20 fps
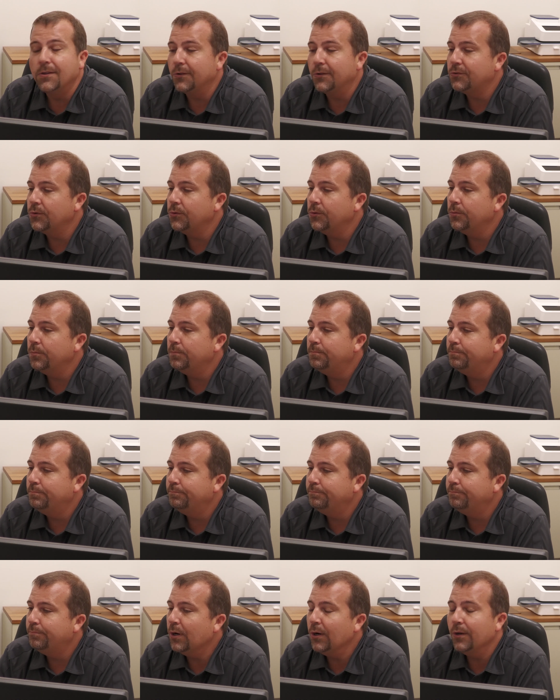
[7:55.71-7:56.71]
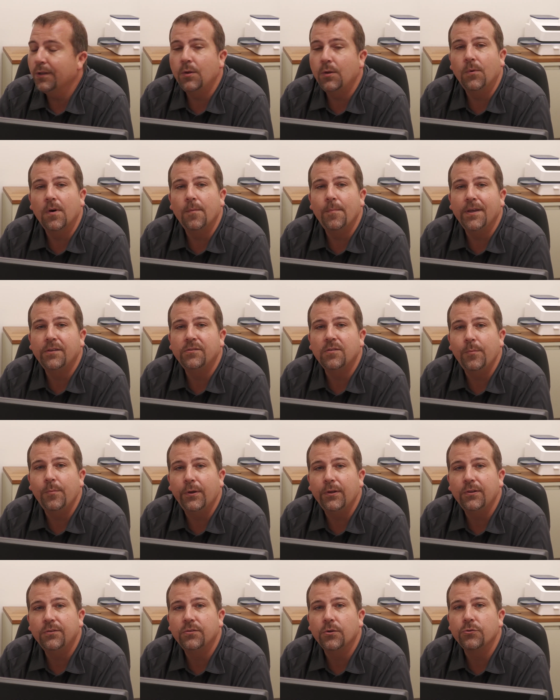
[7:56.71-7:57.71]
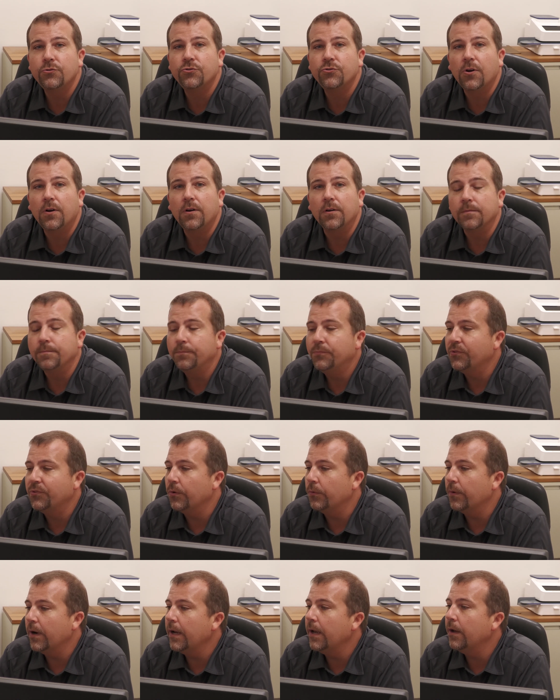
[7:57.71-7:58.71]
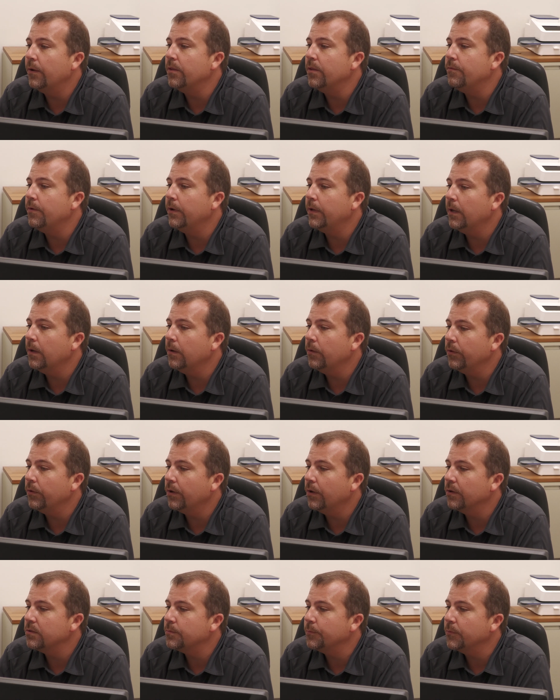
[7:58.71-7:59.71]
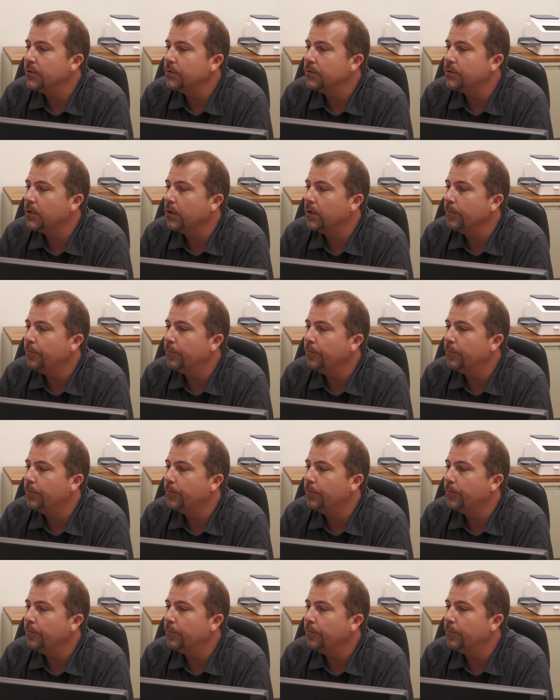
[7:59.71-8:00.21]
also partly what makes the building so strong. So right now in the video, the customers are